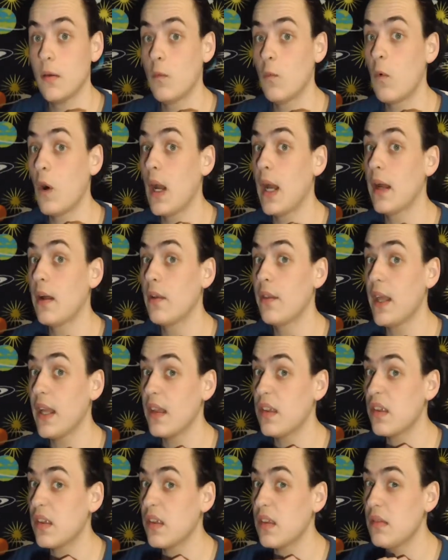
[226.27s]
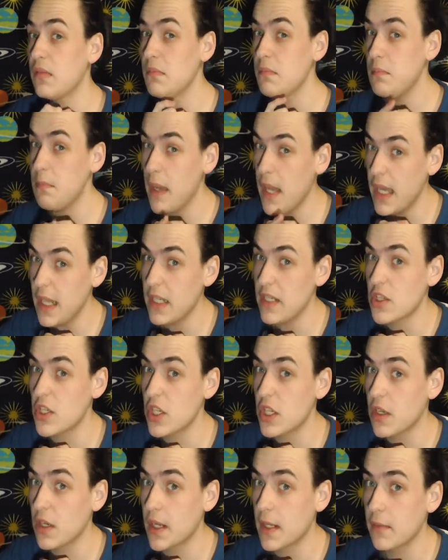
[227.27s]
while that's bad
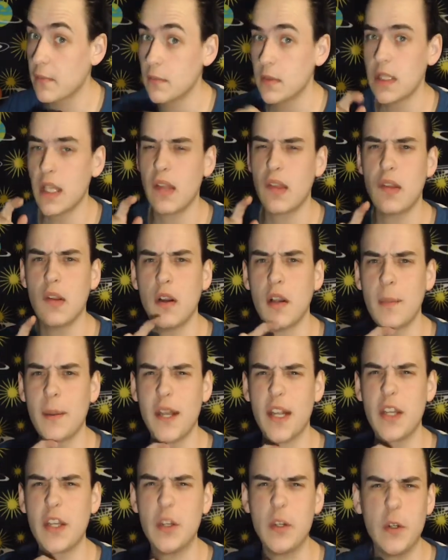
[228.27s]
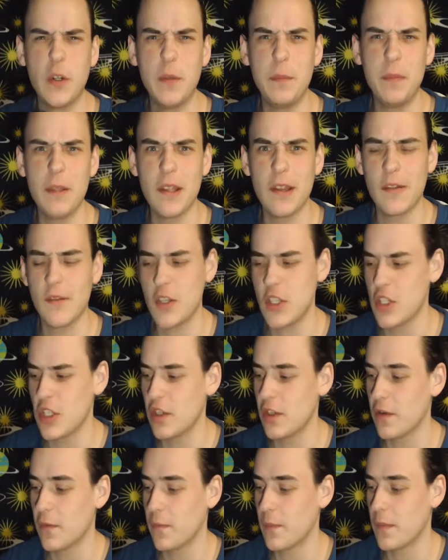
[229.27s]
engineering, let's talk about a good piece of
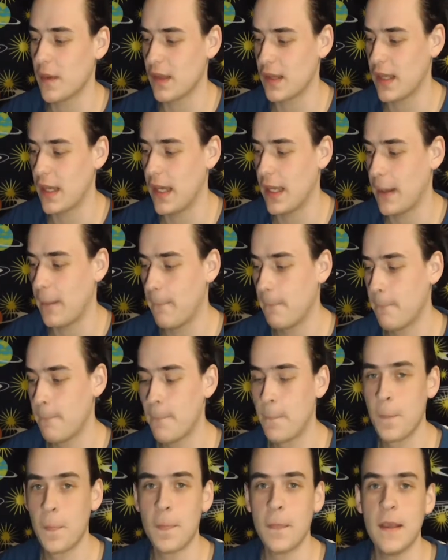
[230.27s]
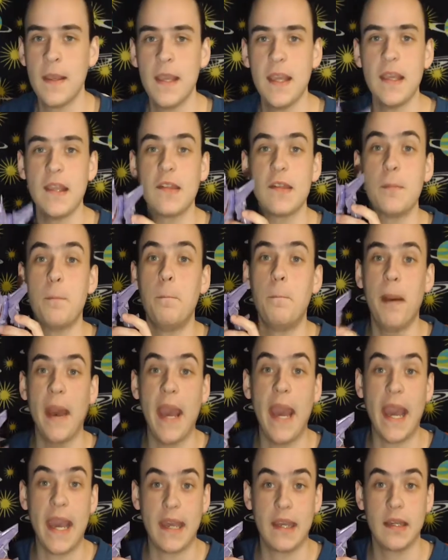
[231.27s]
engineering from this guy. His
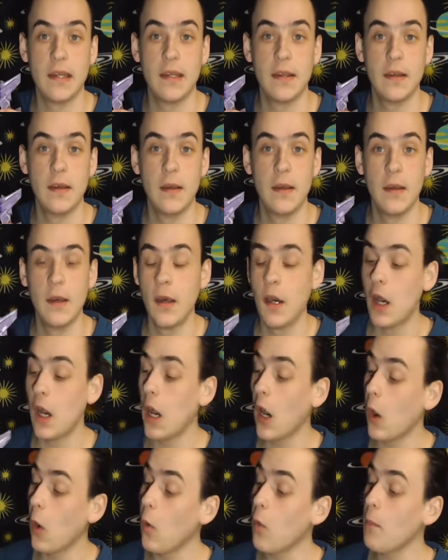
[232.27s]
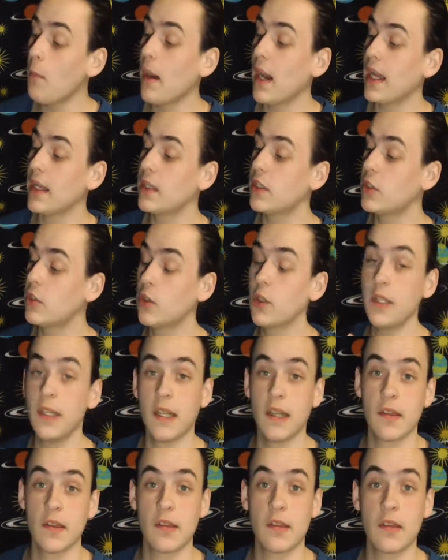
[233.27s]
back. Oh my
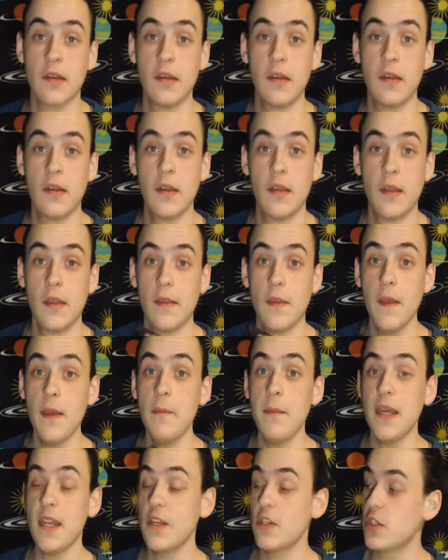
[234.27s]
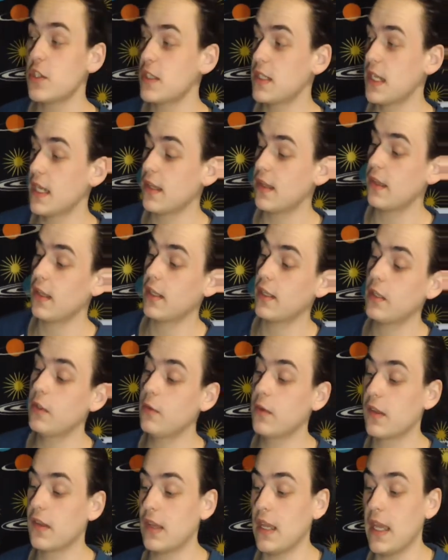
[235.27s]
goodness. They managed to take
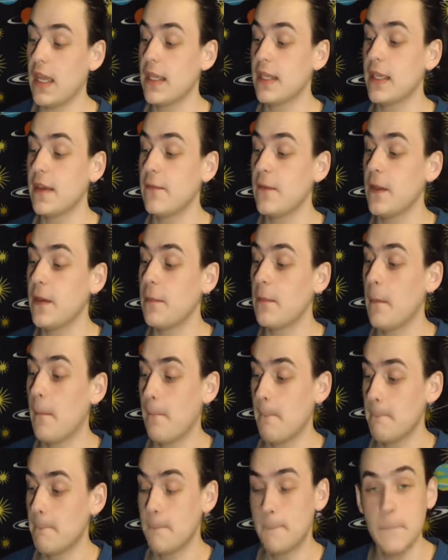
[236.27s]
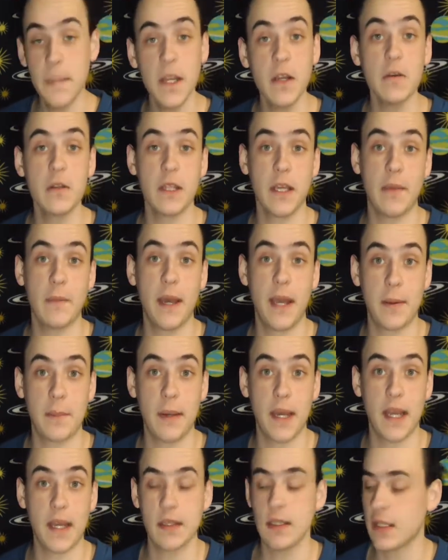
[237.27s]
Cyclonus and give him barely a
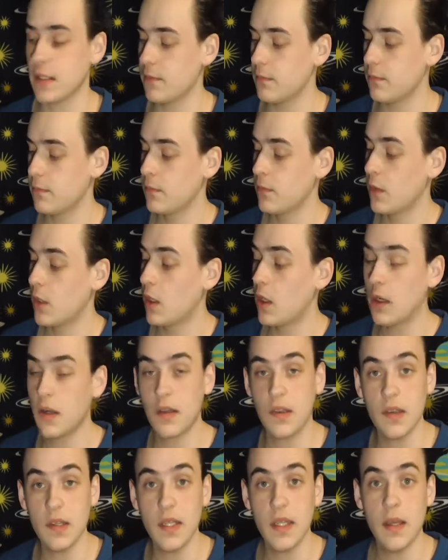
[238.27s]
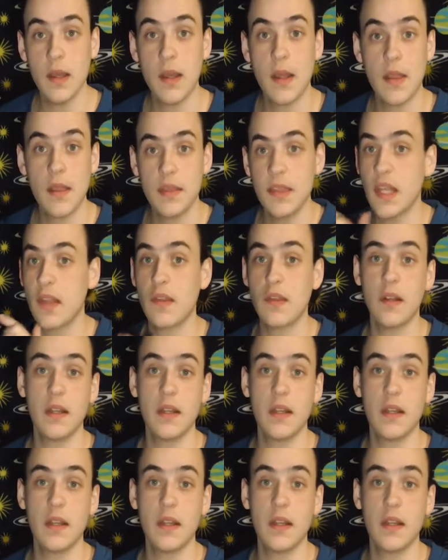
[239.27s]
backpack. Like, honestly, that's